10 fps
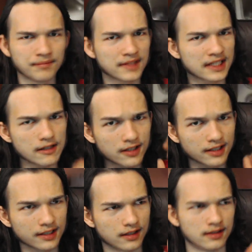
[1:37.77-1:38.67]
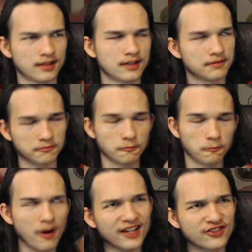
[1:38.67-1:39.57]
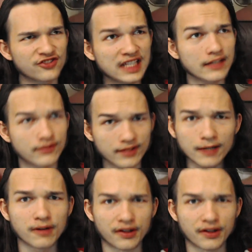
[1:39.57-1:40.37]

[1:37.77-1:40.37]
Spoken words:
you can watch TV with